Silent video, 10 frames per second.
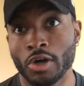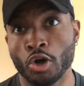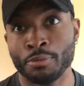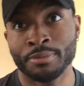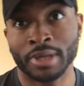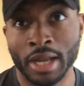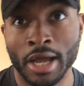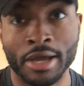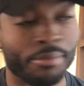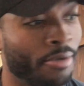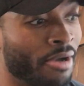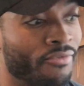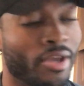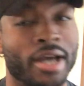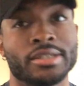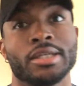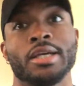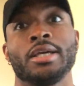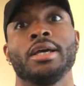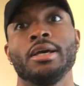home in Milan, me and my
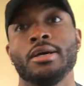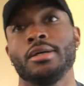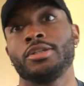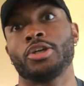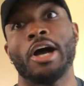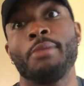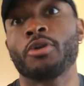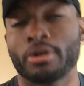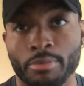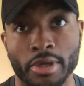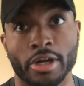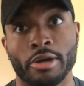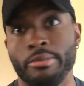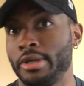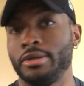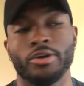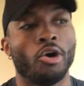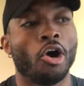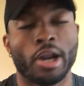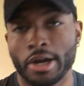fiance. So I'm gonna be here. But you know,
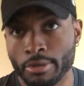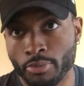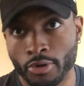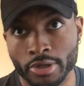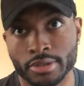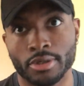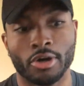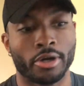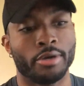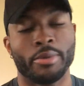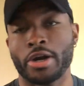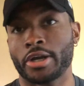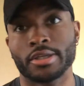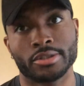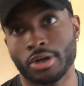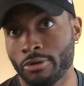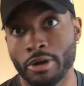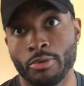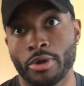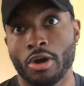all our imports, all the Americans
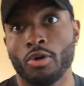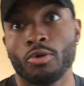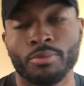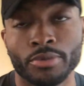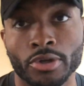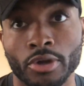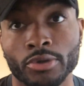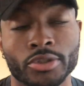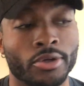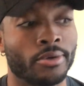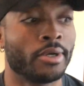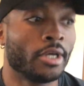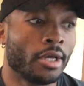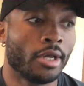already went home. You know, so